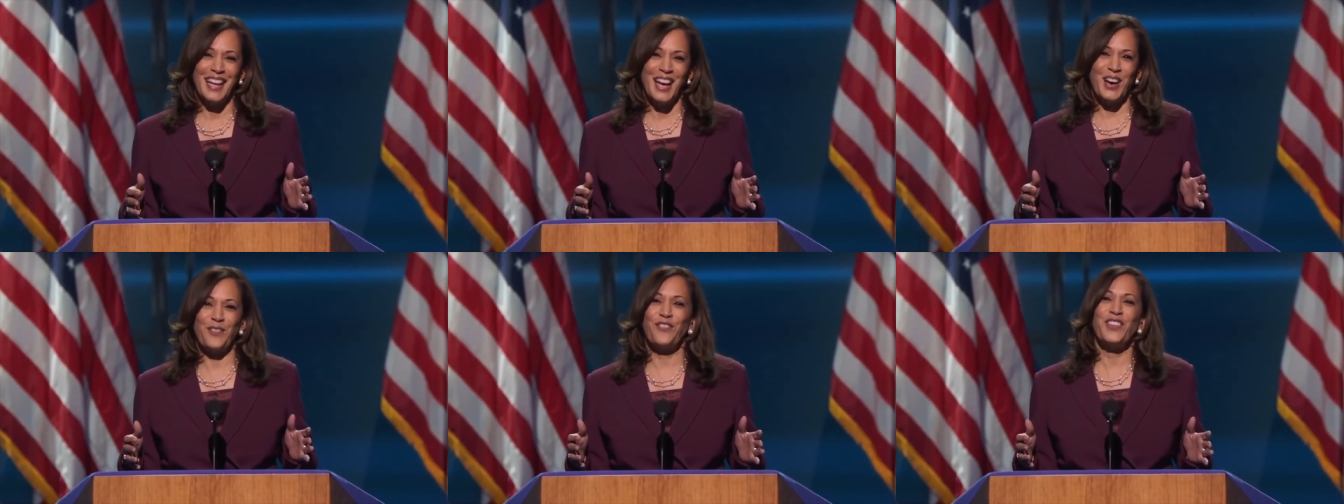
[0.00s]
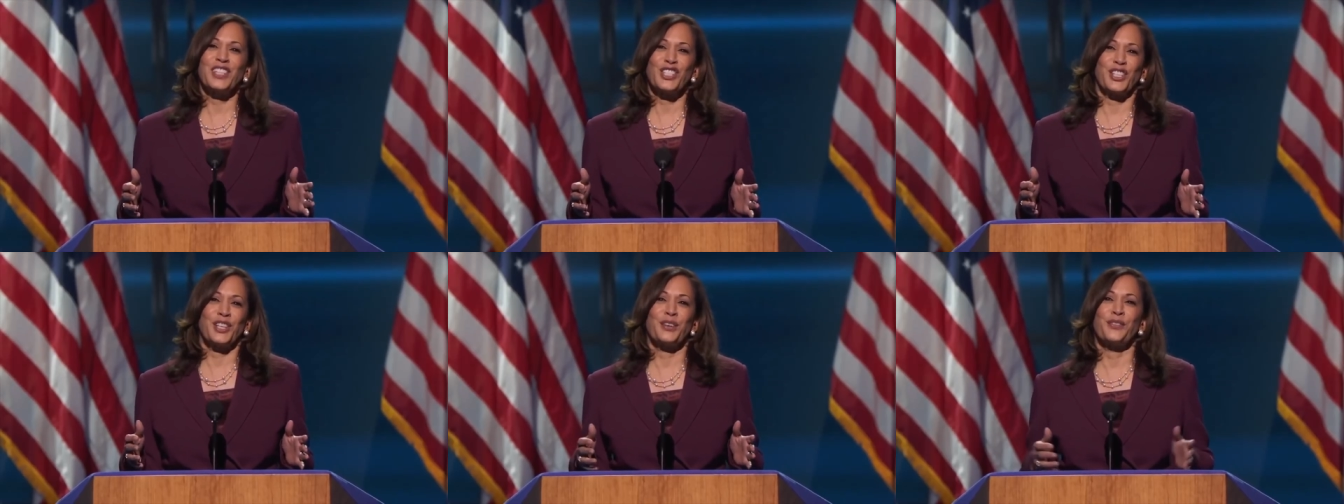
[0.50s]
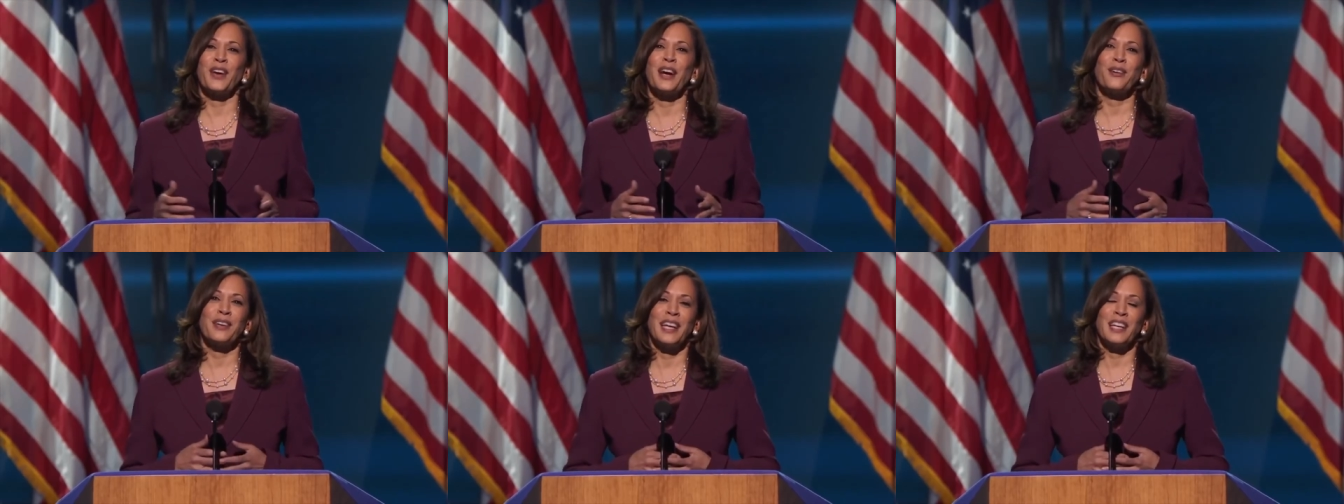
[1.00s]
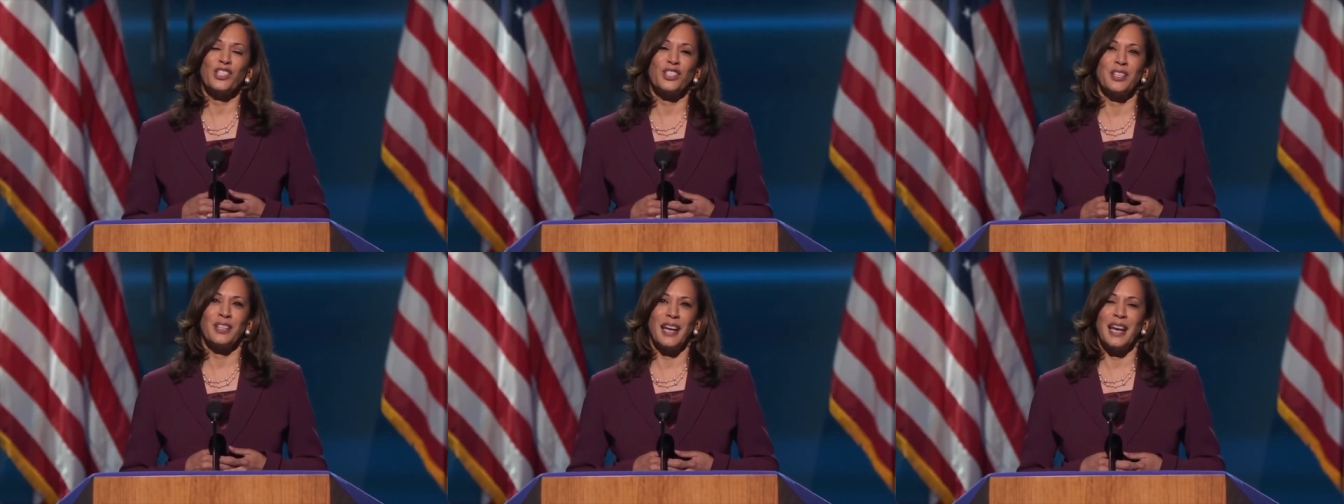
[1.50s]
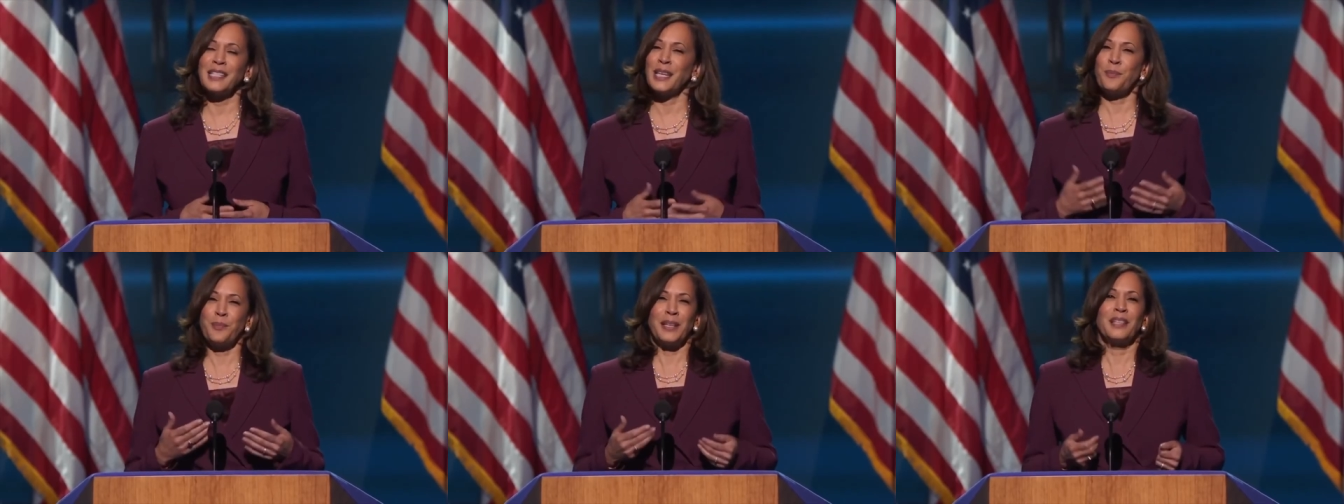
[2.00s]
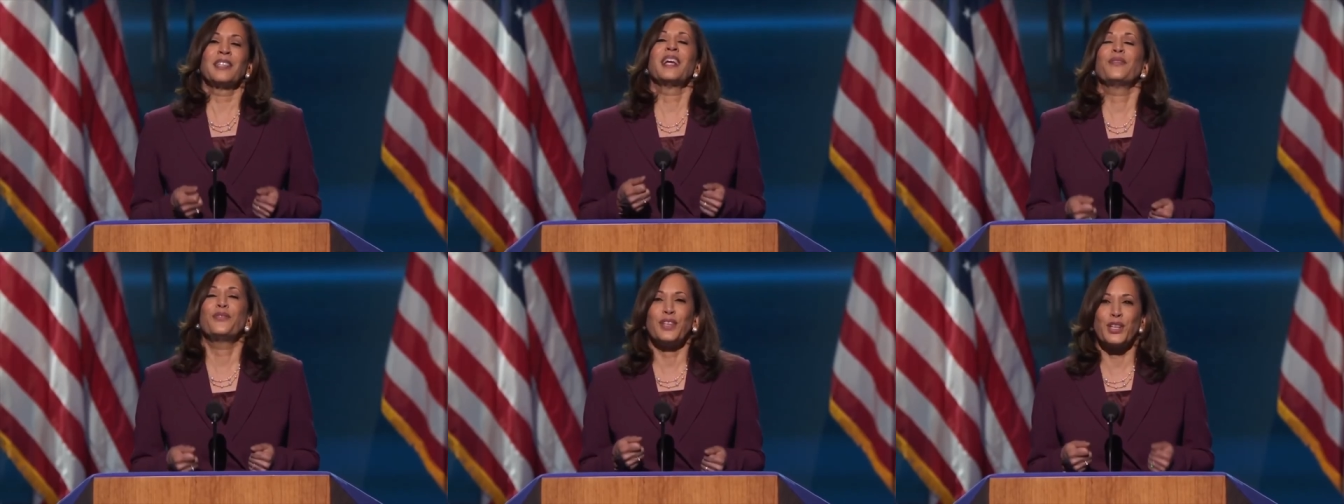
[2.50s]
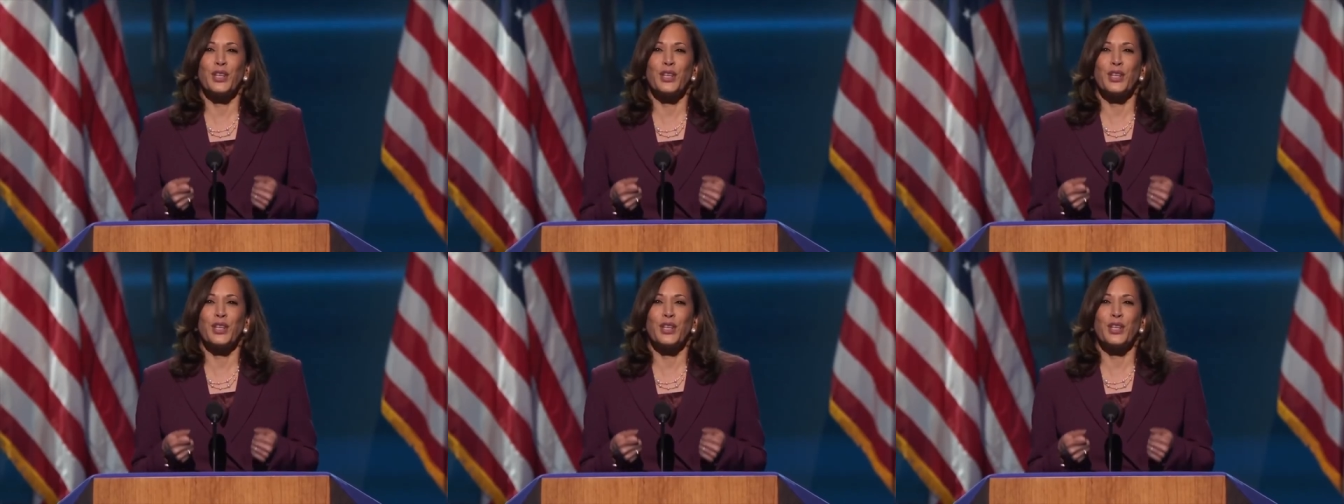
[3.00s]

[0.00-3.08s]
a vision of our nation as a beloved